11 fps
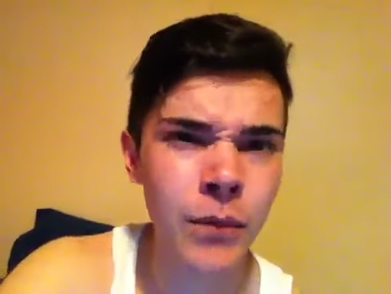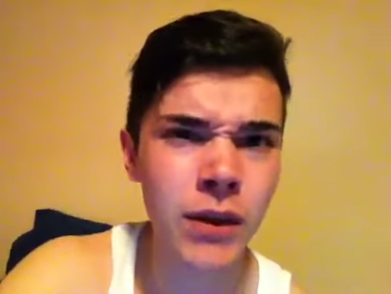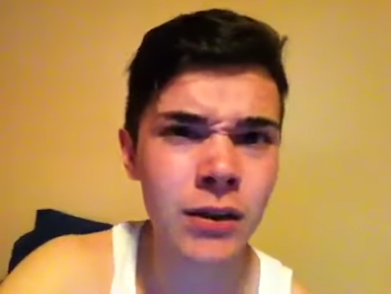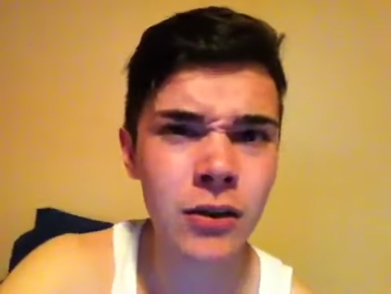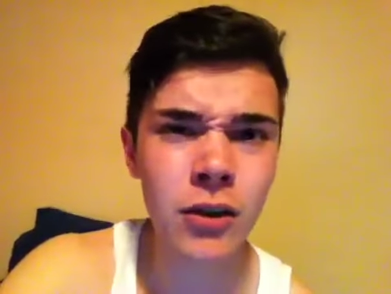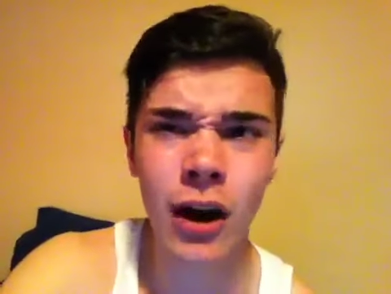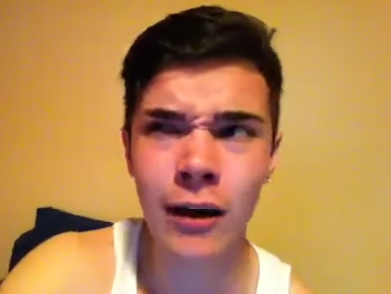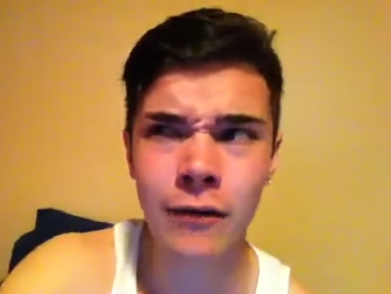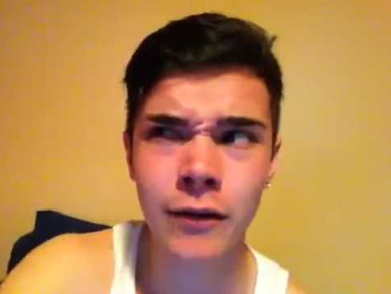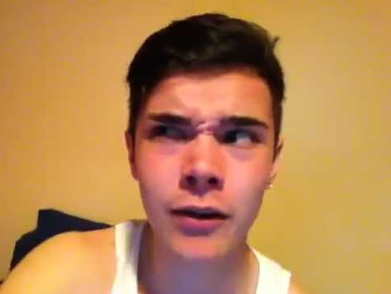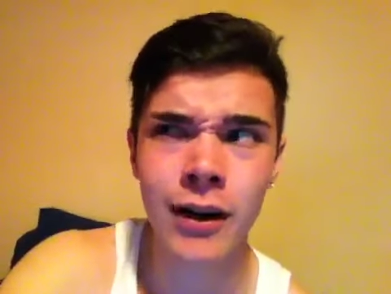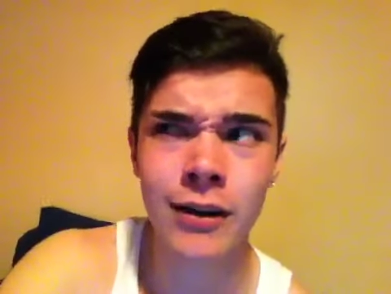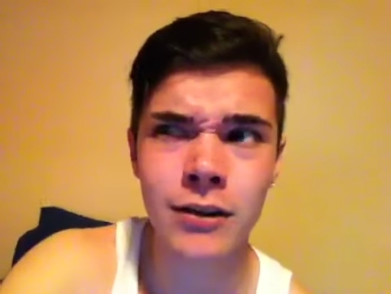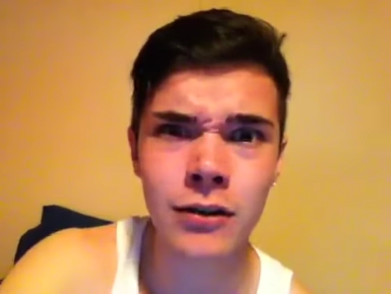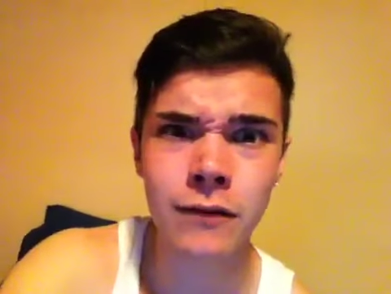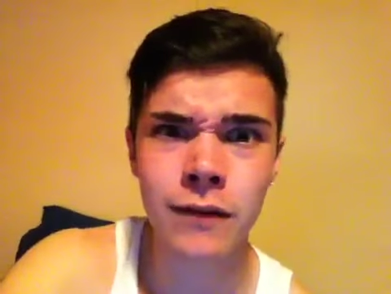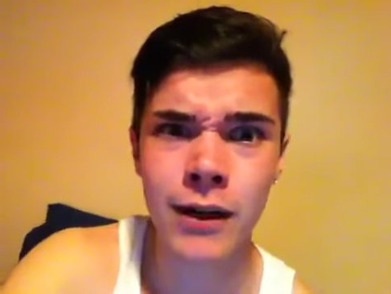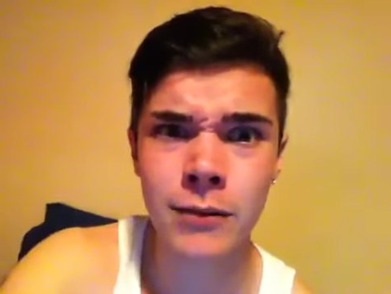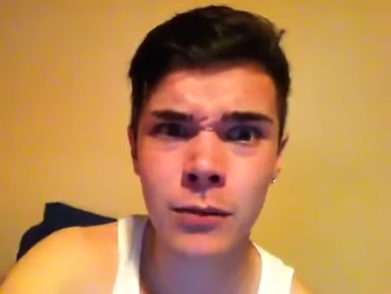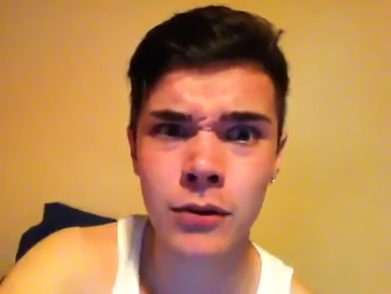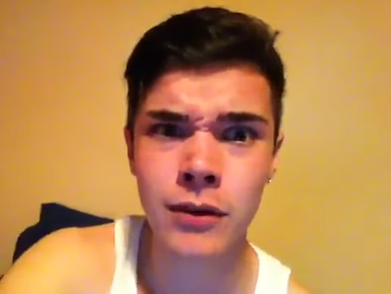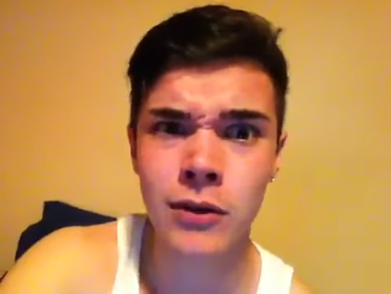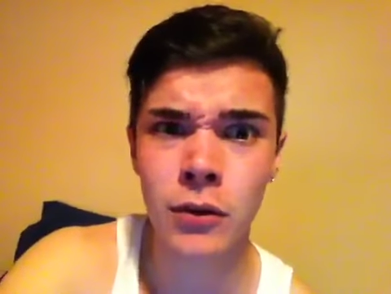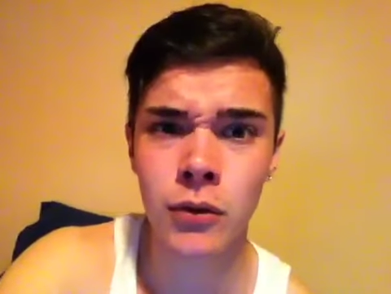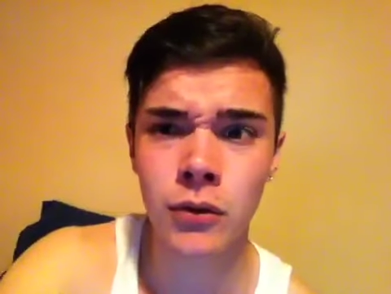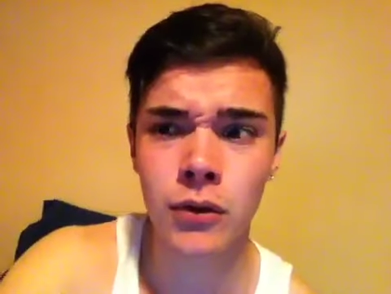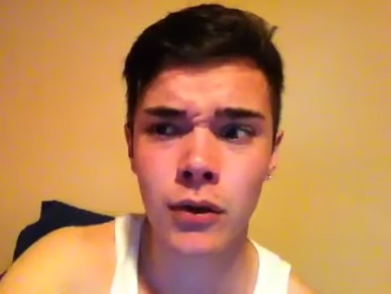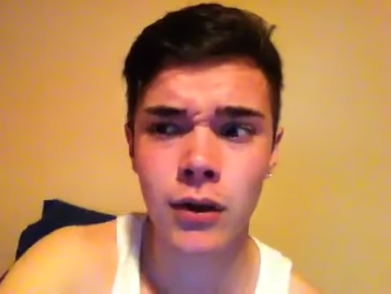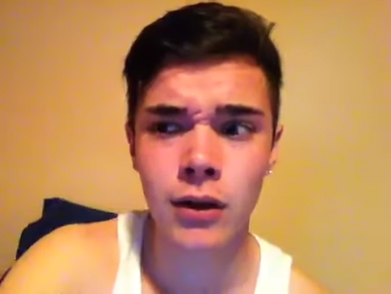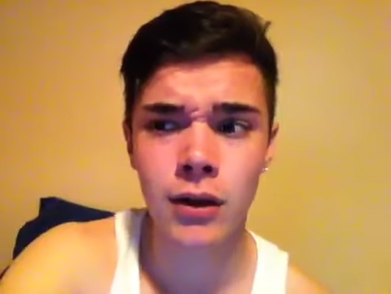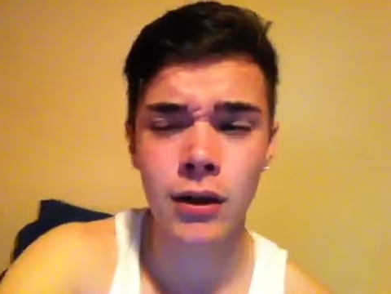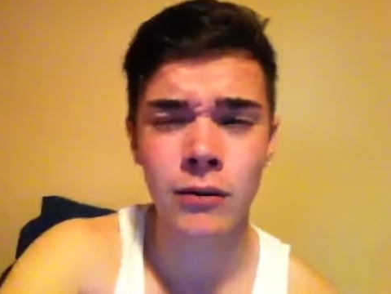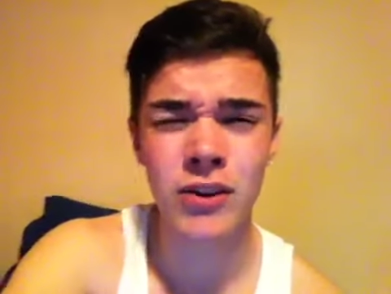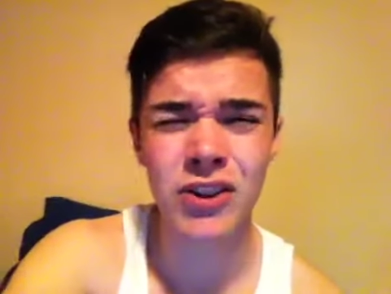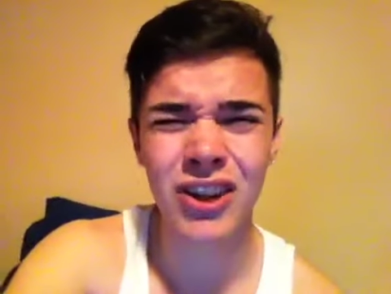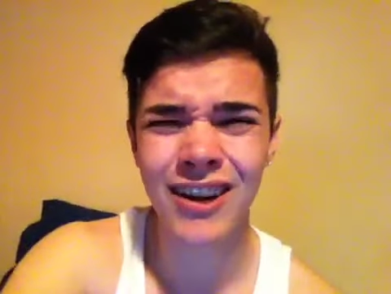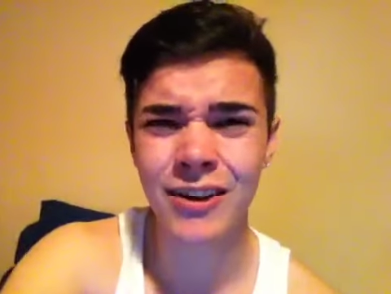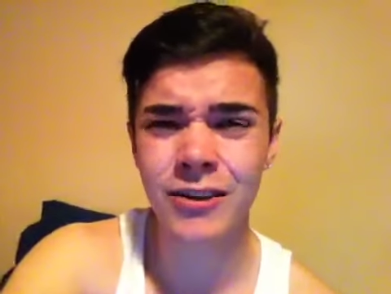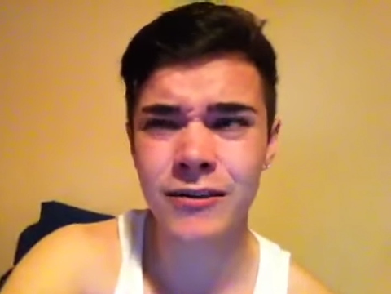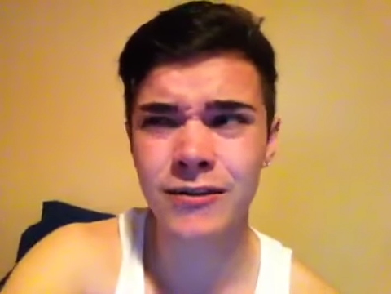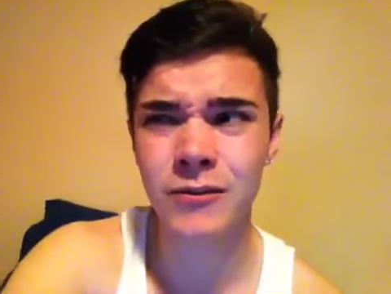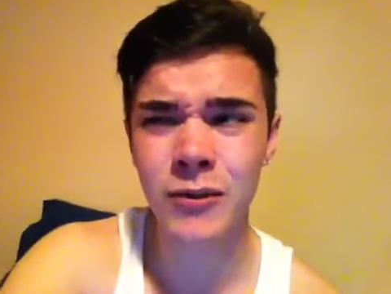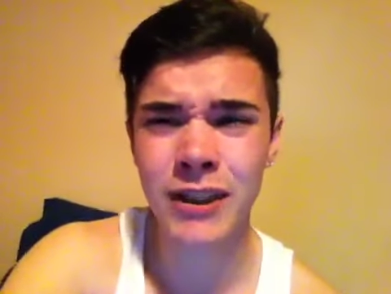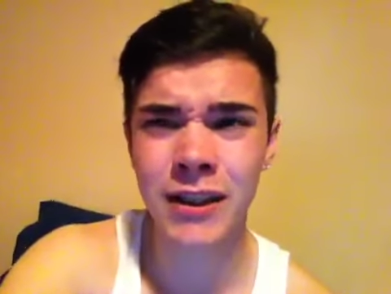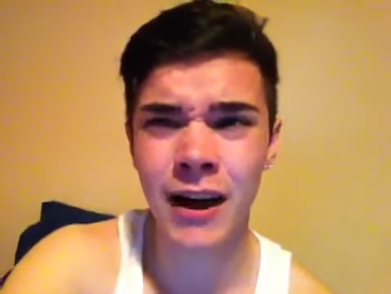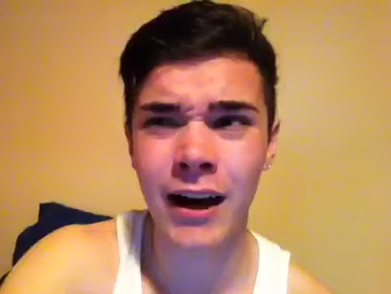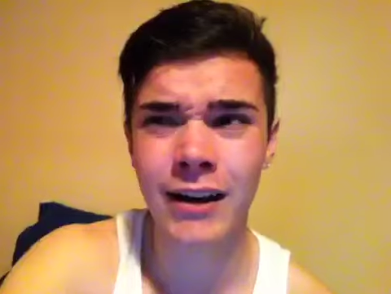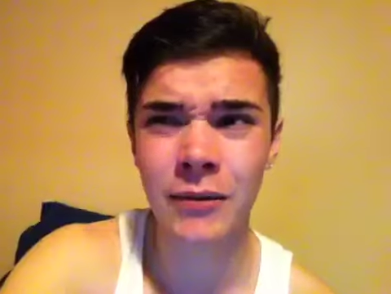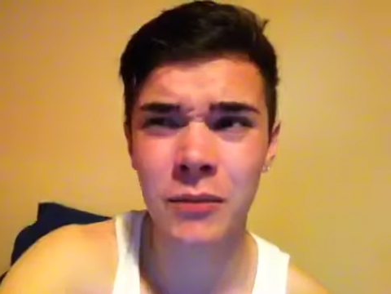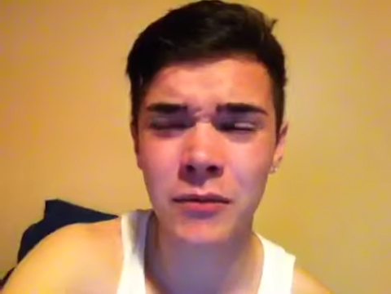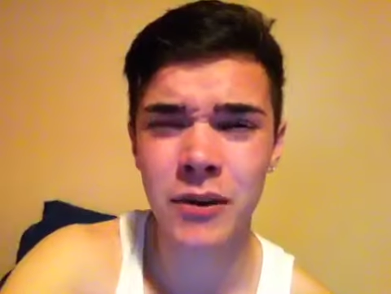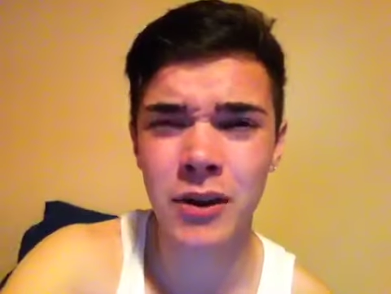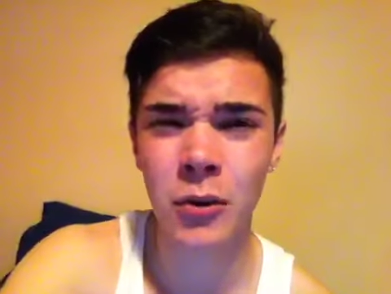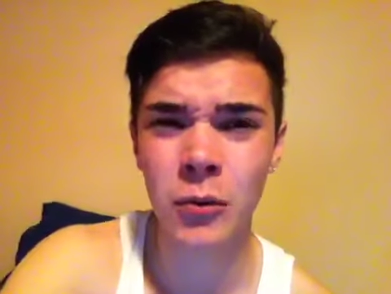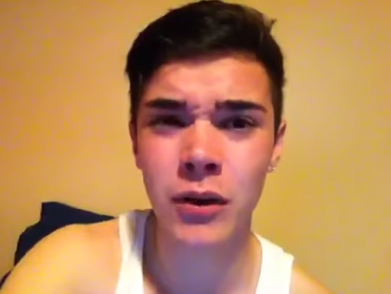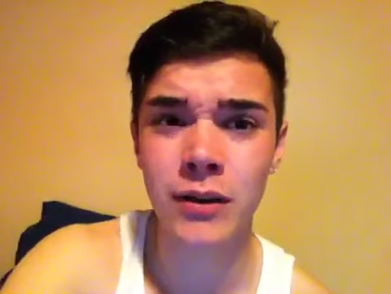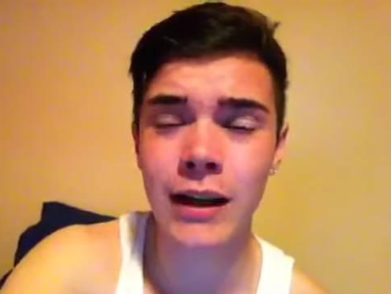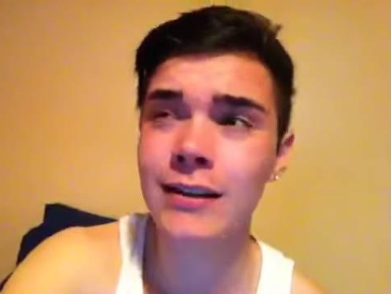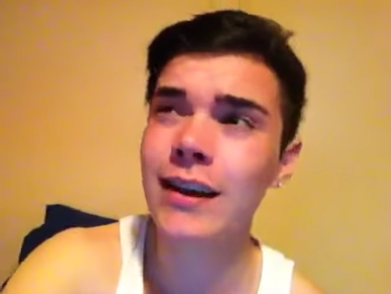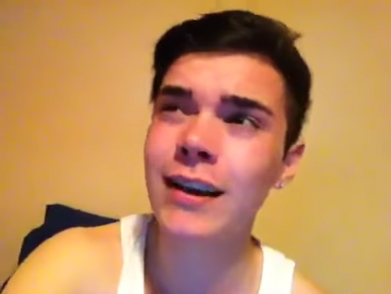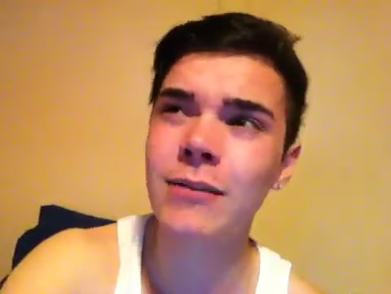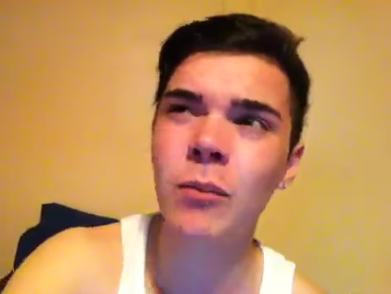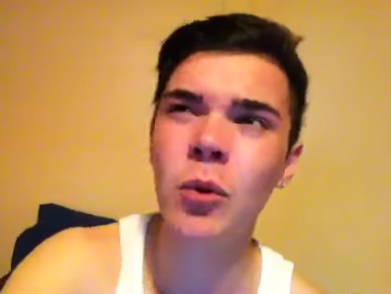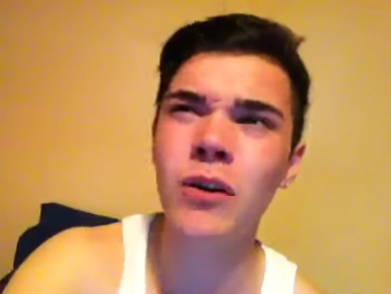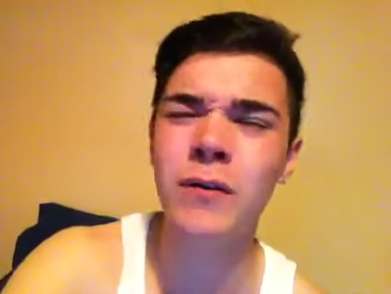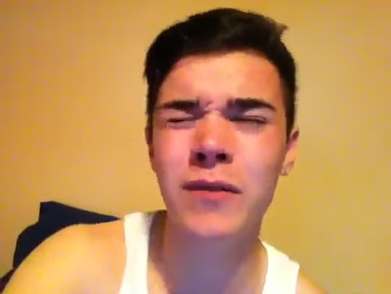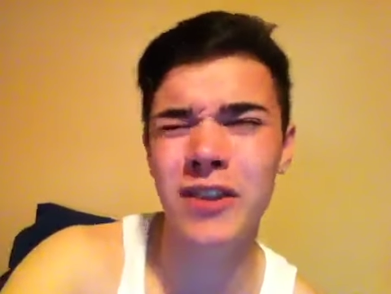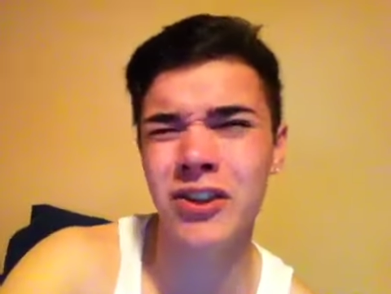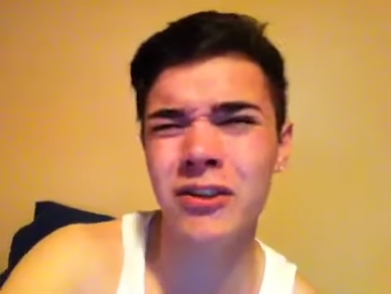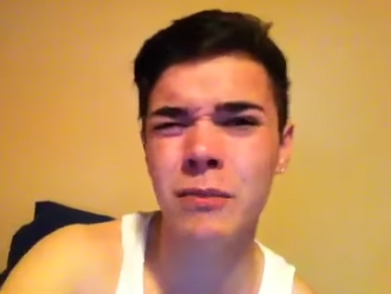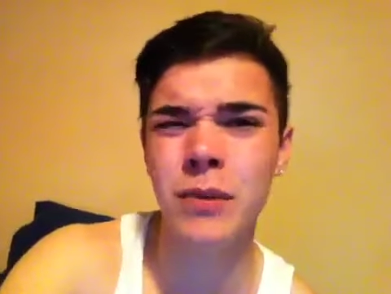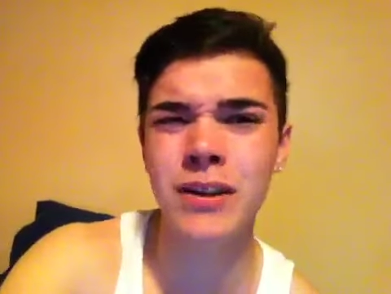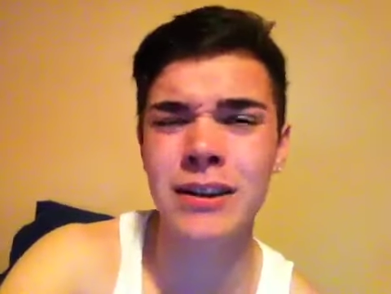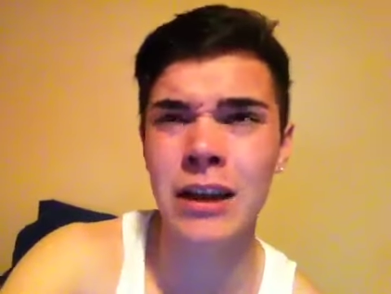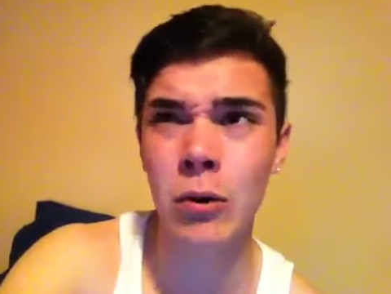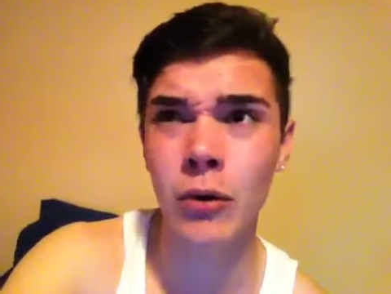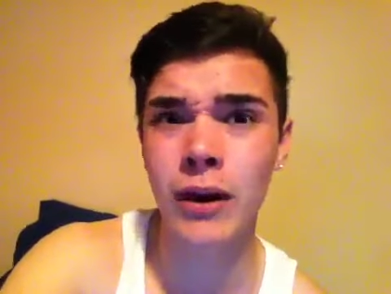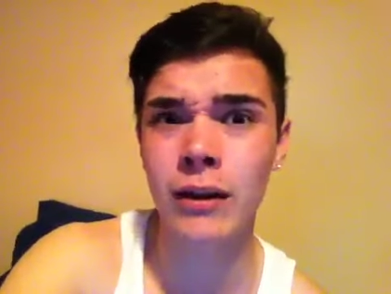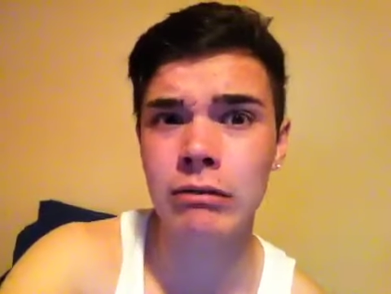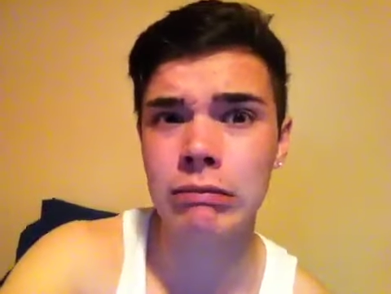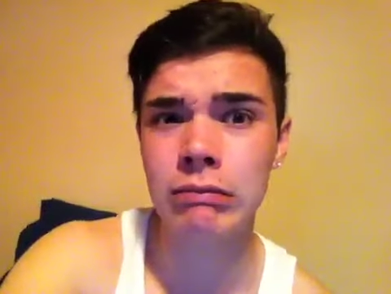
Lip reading: The new iPhone has a new Facebook too, which I don't really like. I prefer the old one. It's like more efficient, but it's annoying.